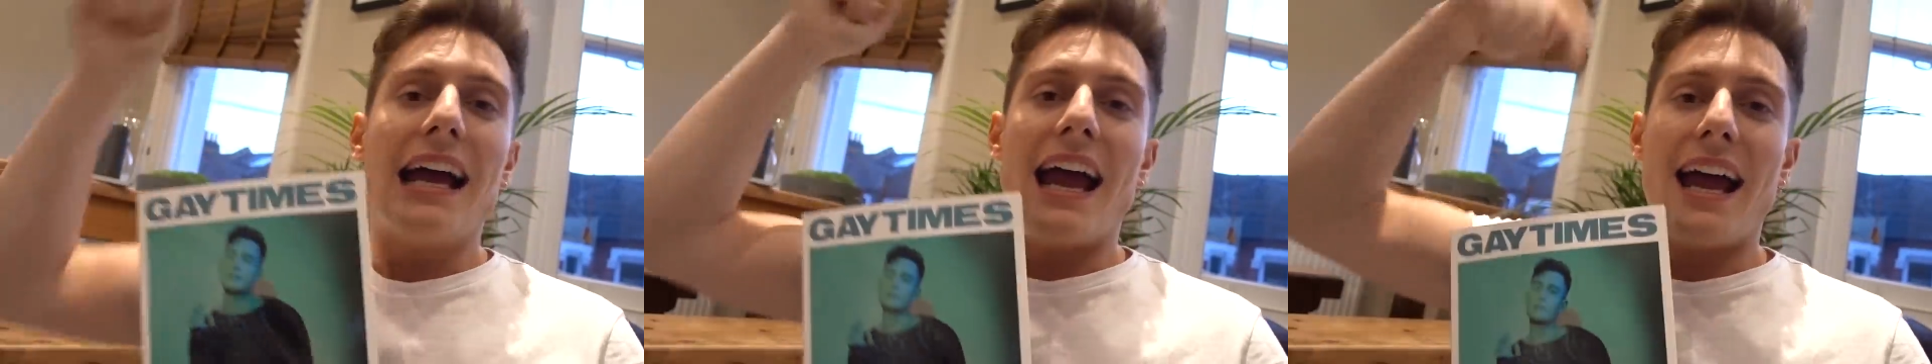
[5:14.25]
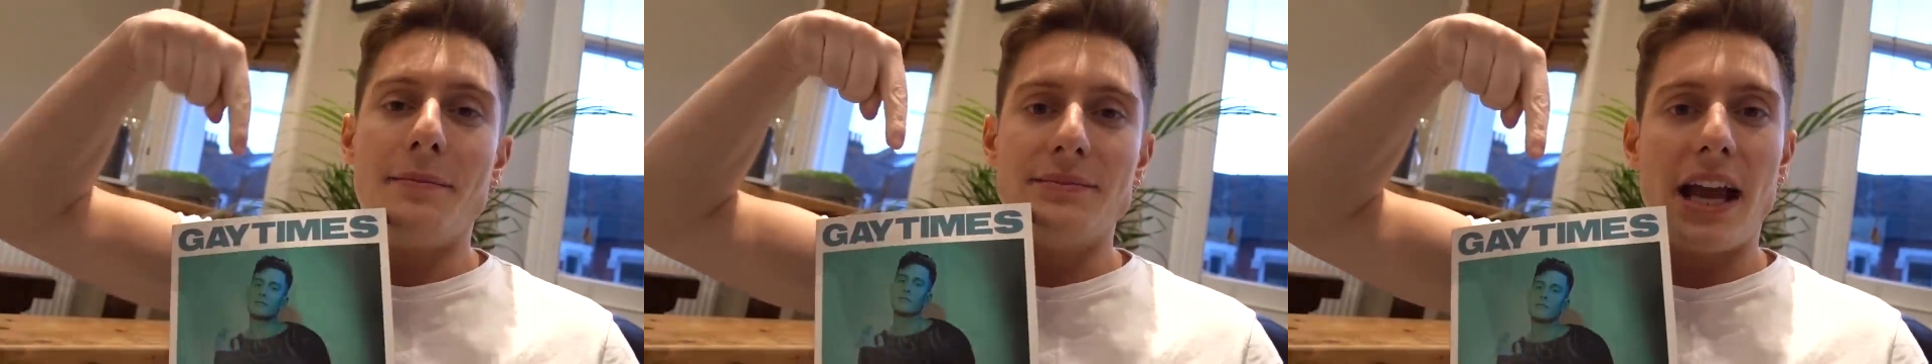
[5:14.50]

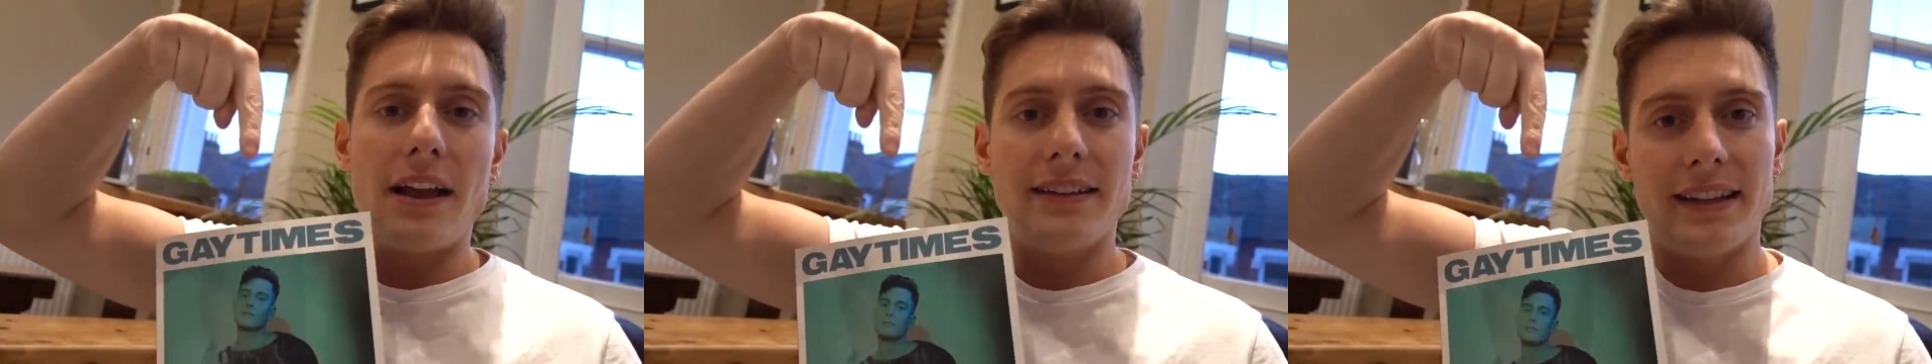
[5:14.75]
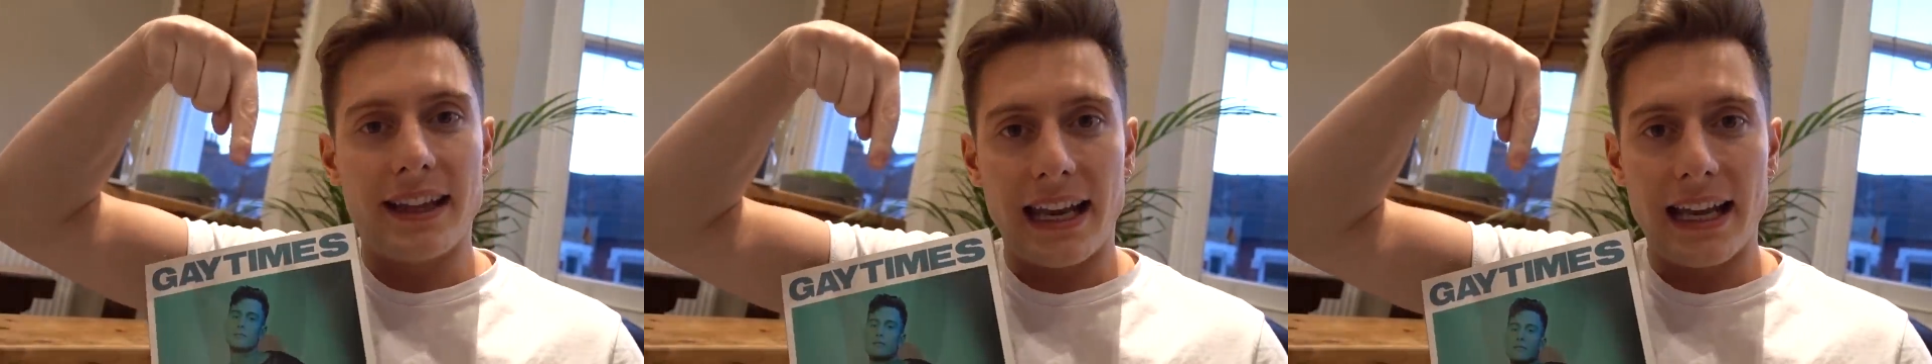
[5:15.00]
um, down
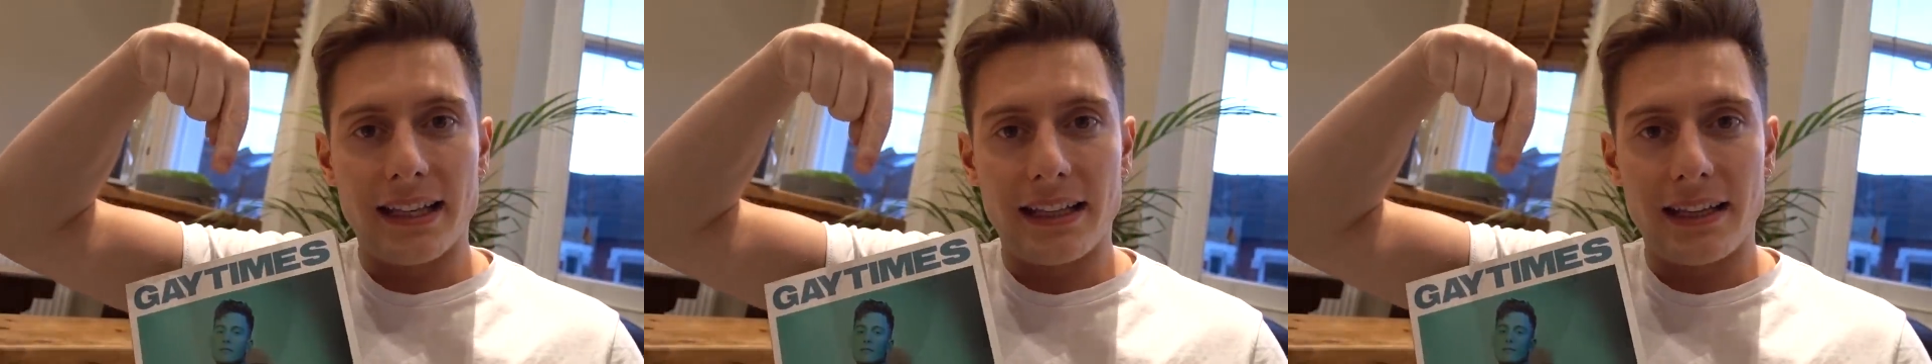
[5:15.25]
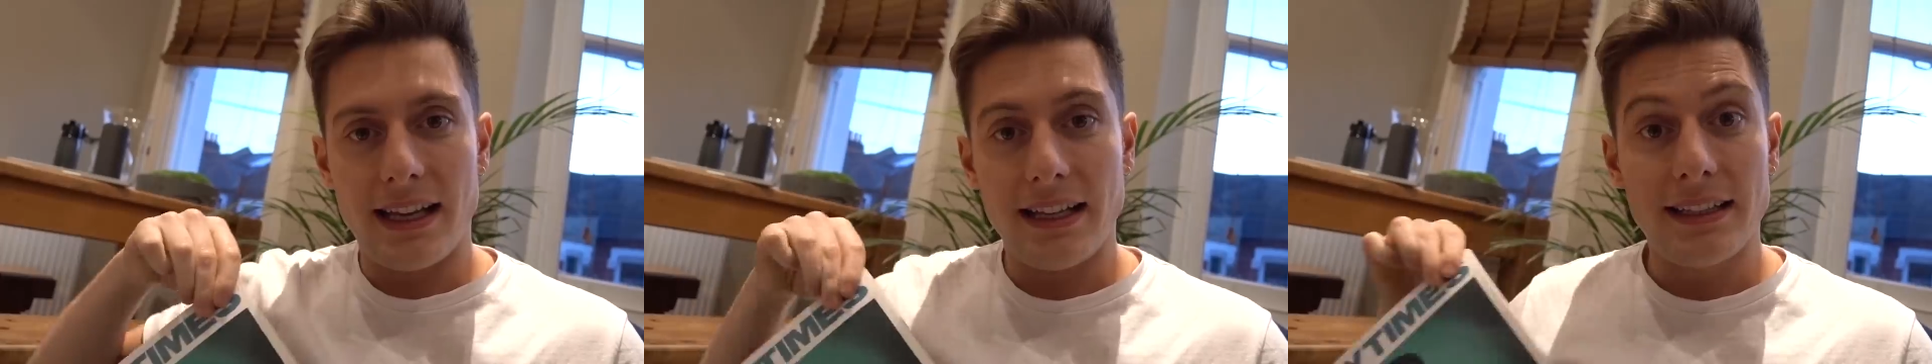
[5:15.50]
in the
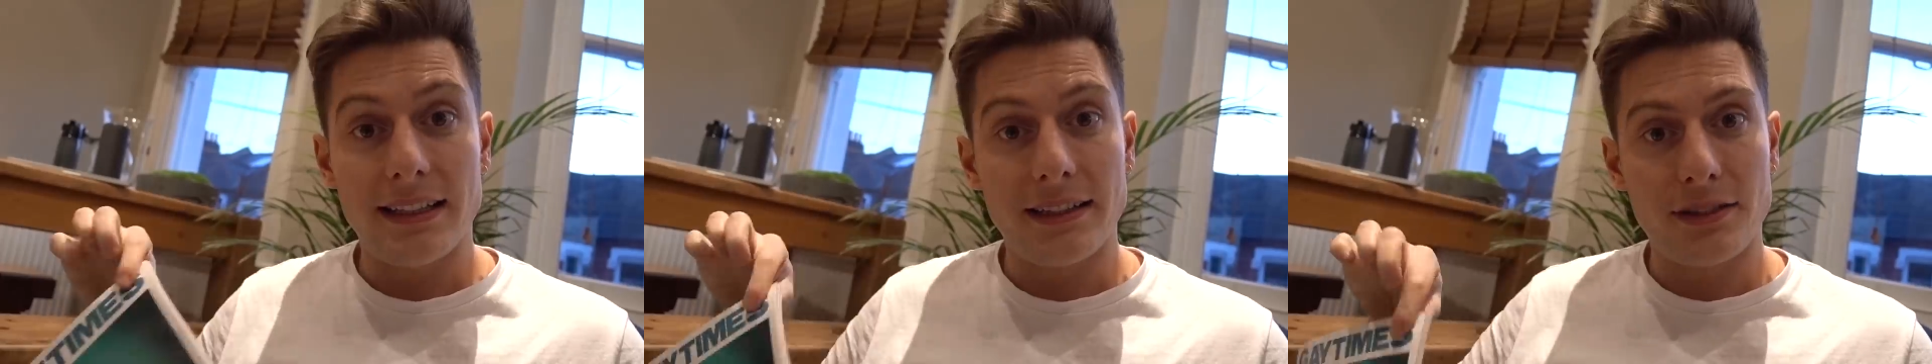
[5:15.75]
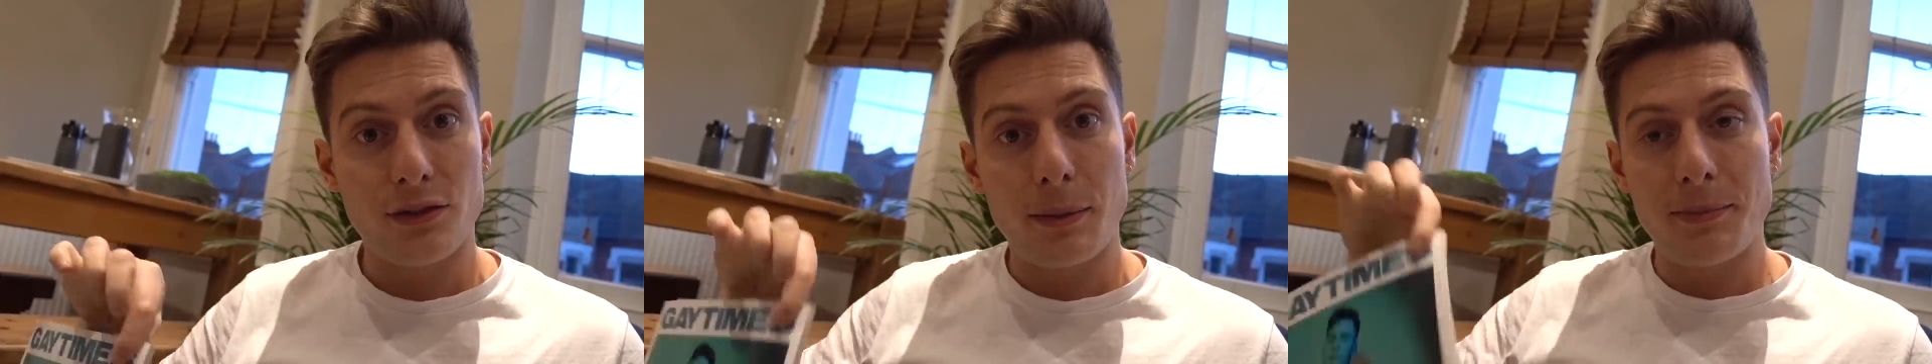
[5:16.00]
link in the
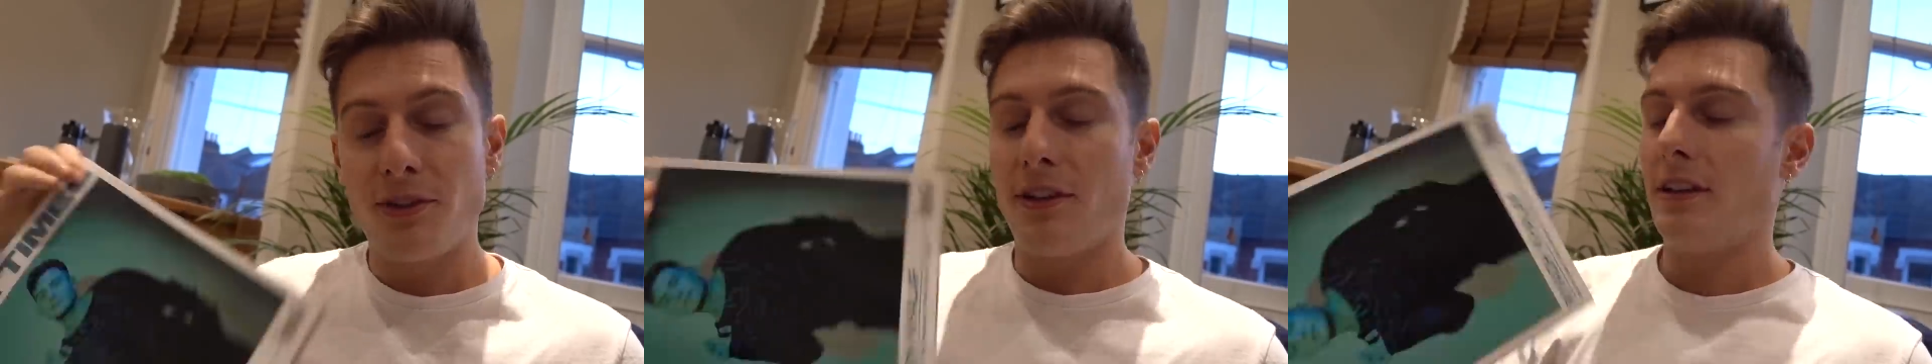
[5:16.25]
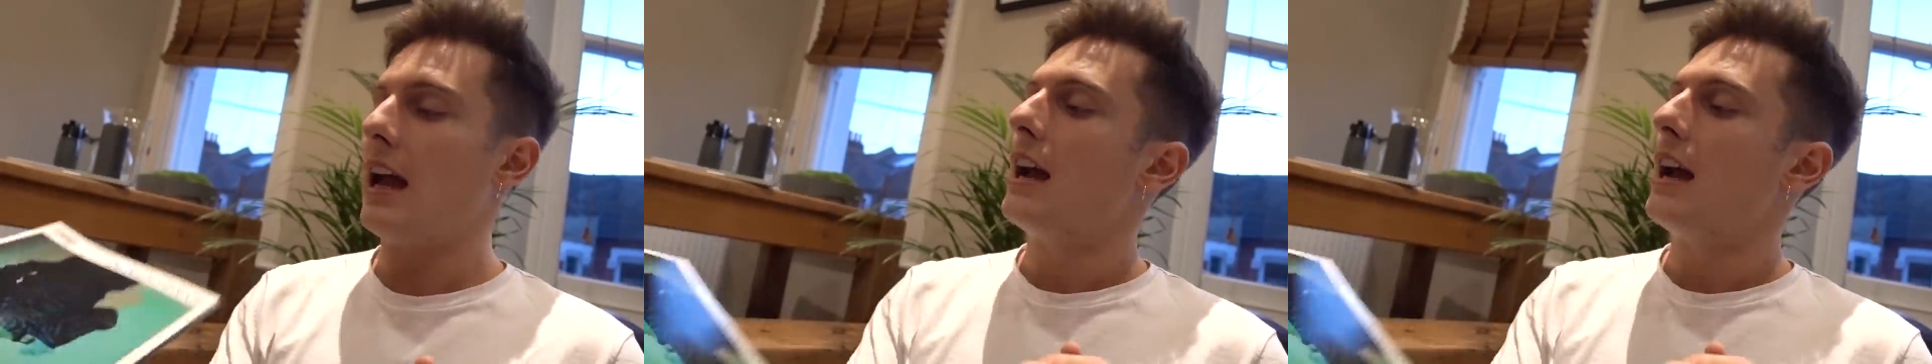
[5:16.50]
description,